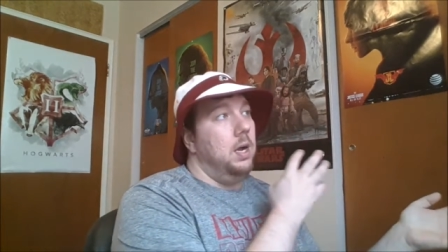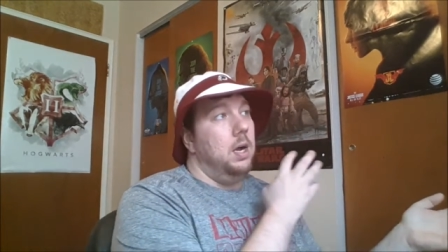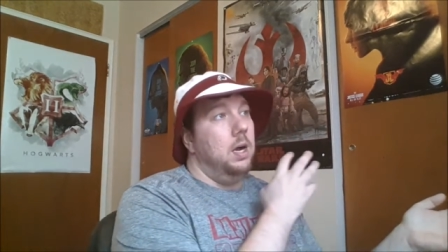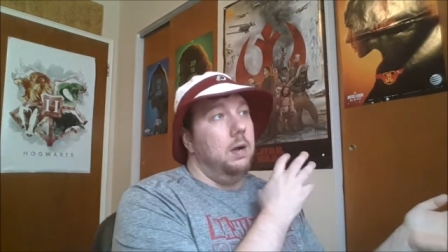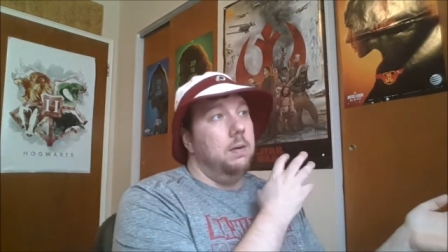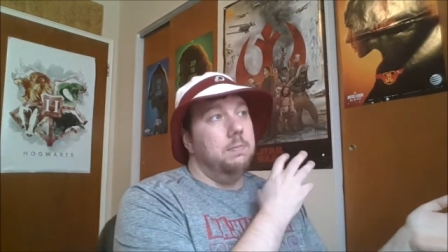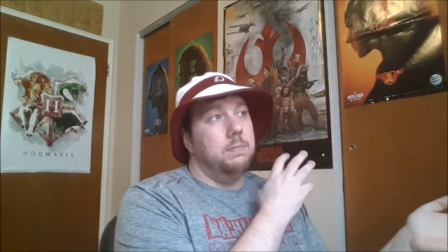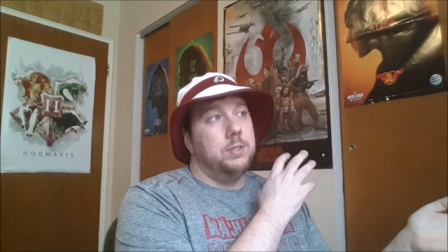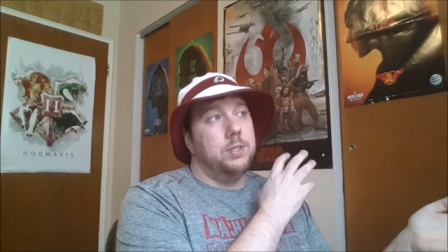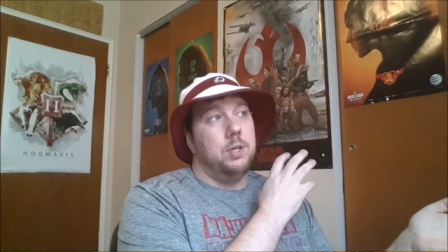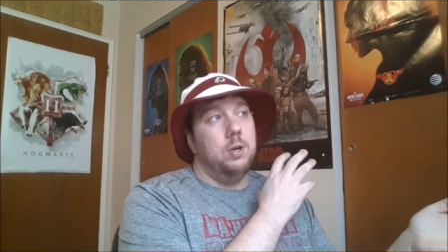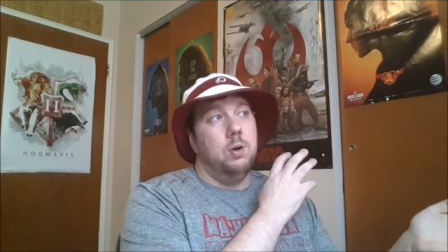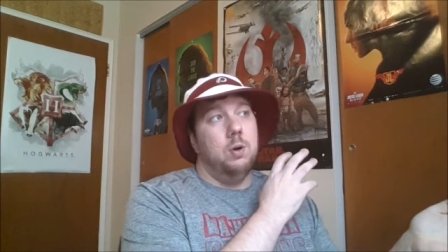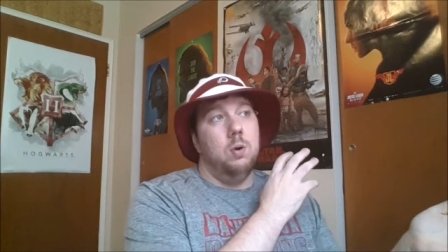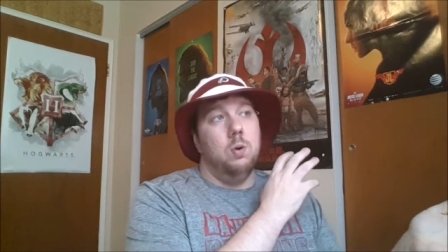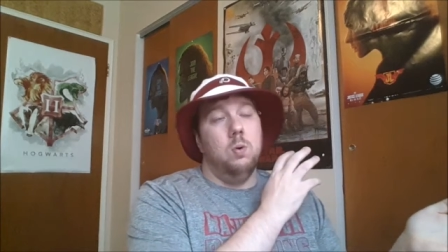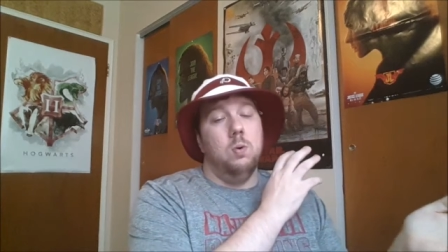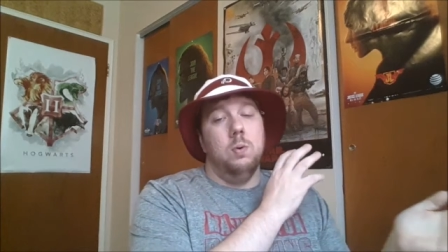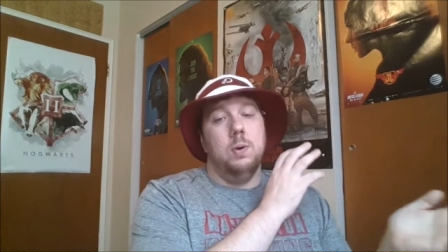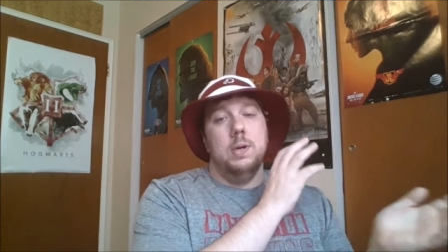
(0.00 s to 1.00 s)

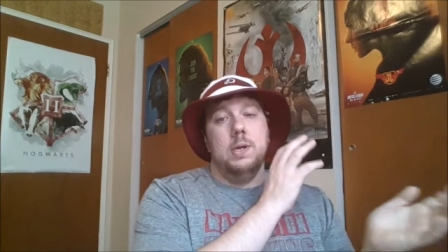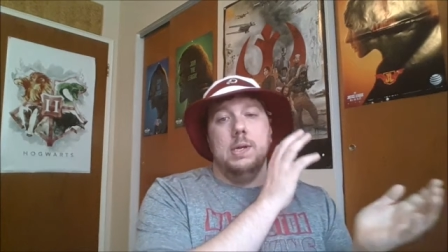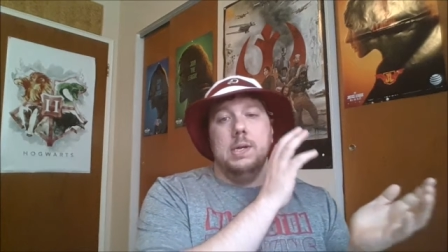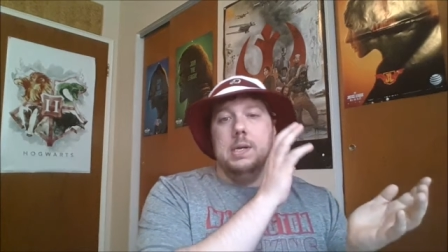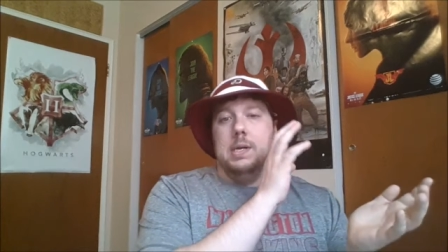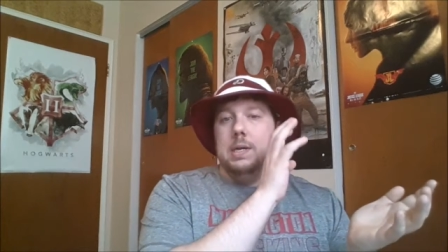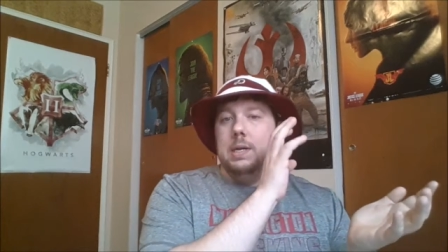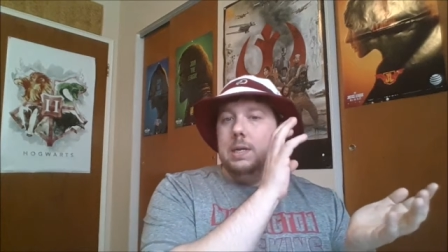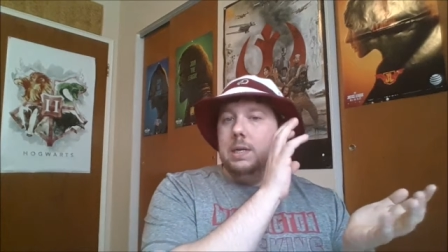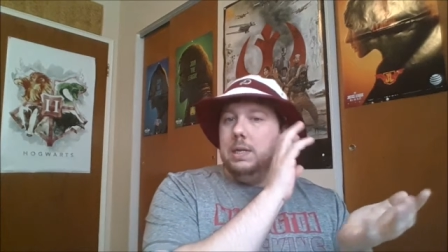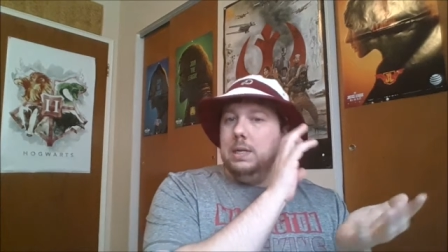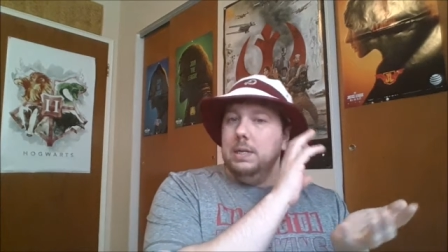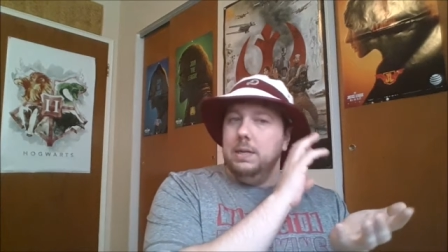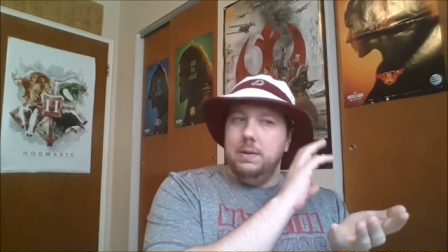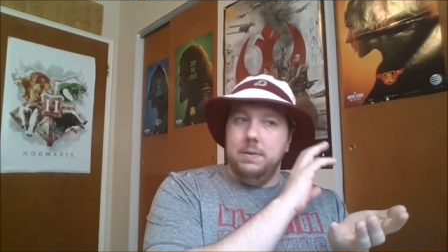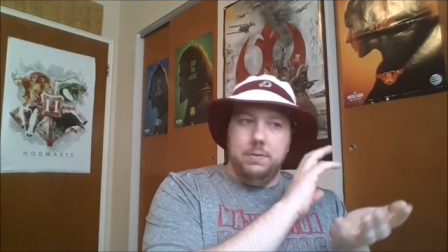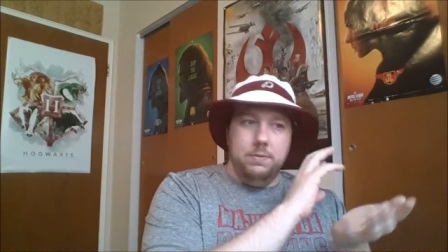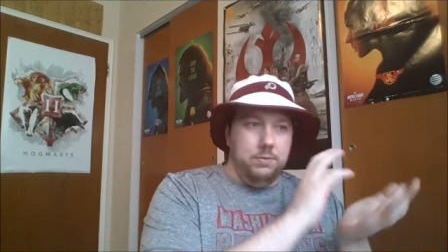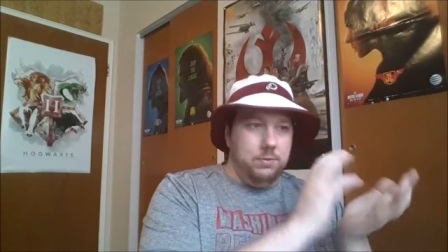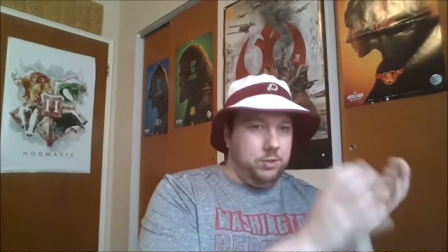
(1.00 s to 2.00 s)
So
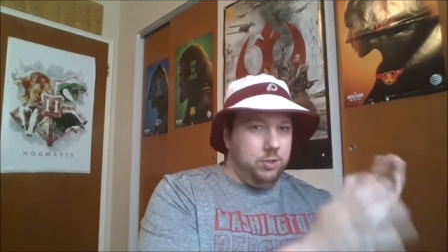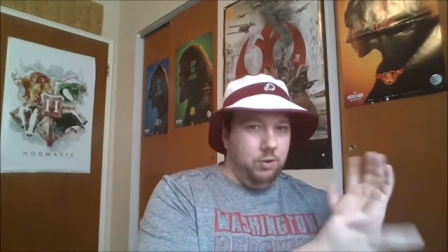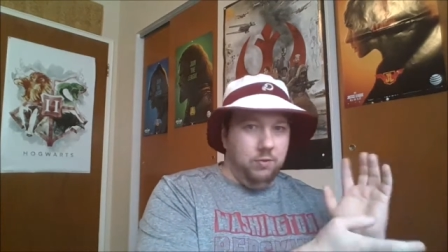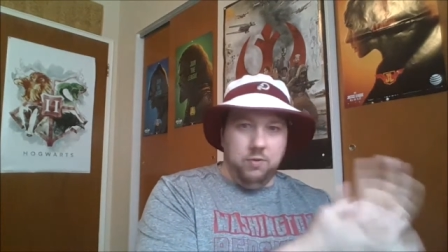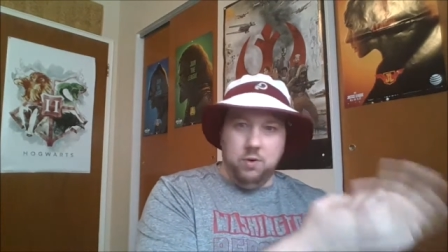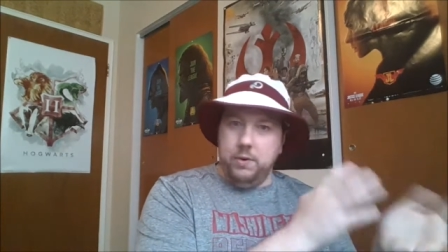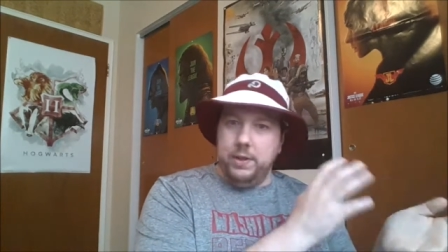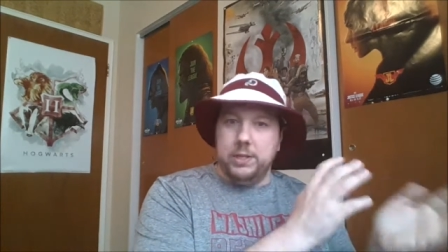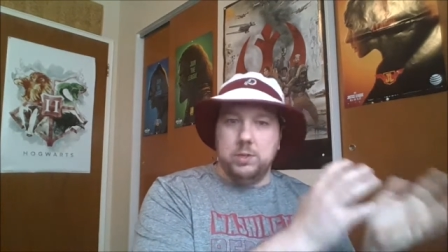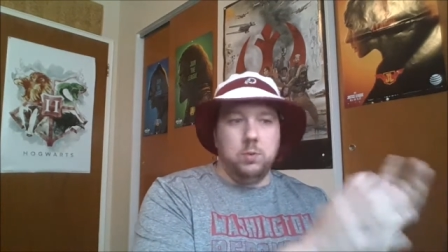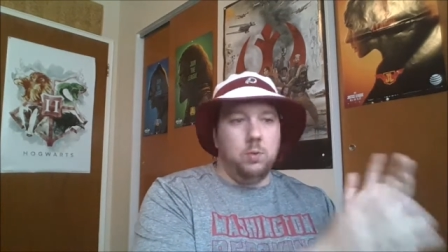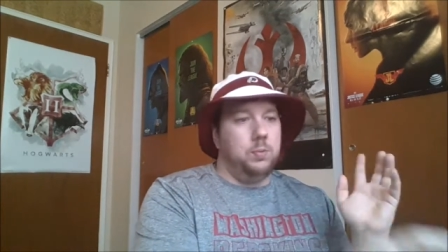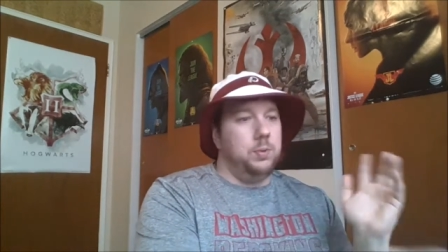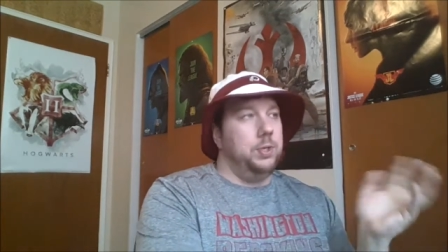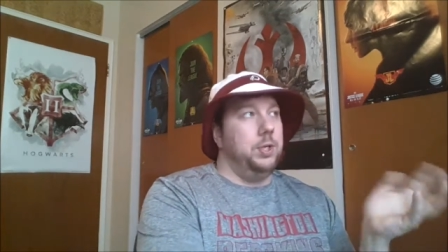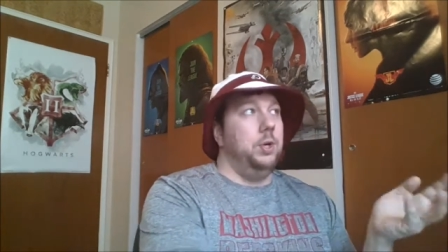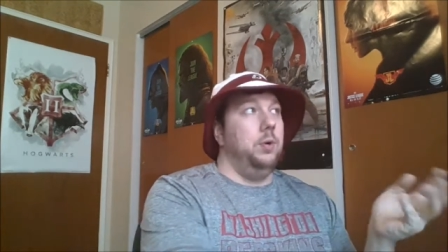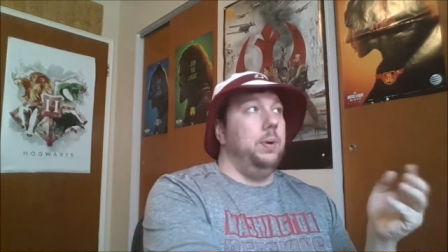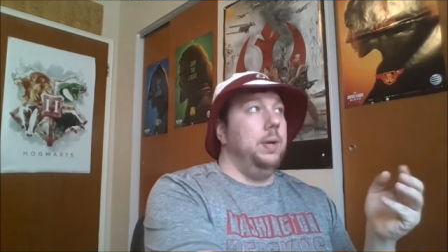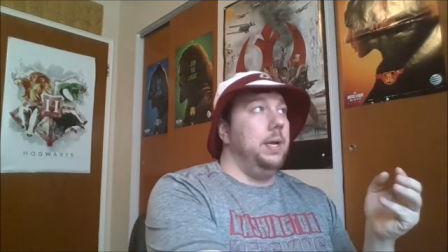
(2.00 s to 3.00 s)
far that's what
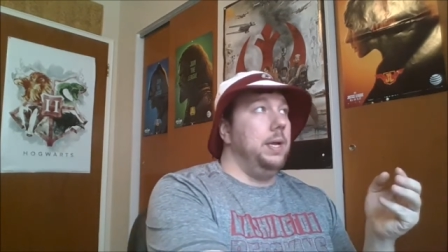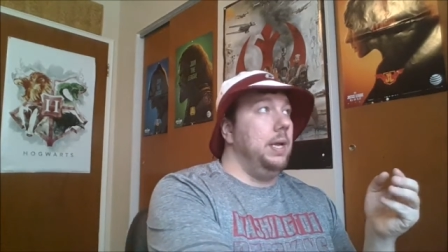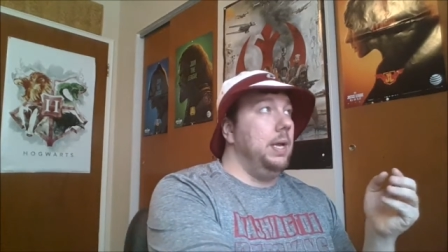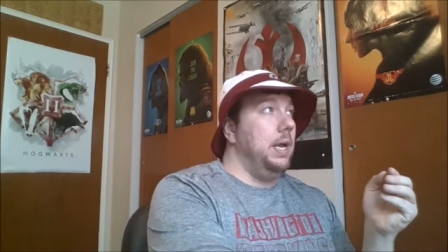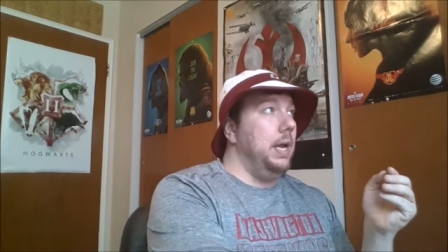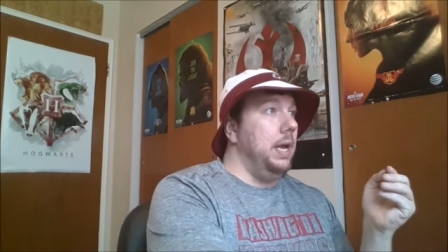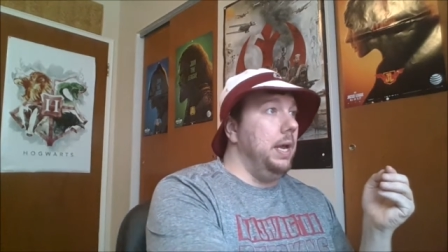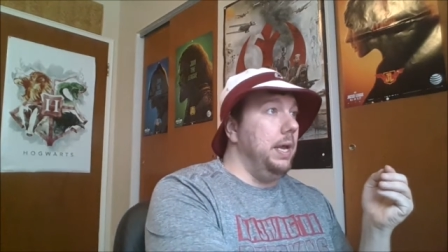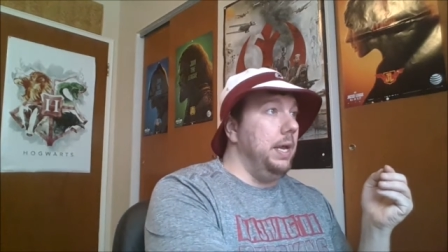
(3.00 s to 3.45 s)
we're doing,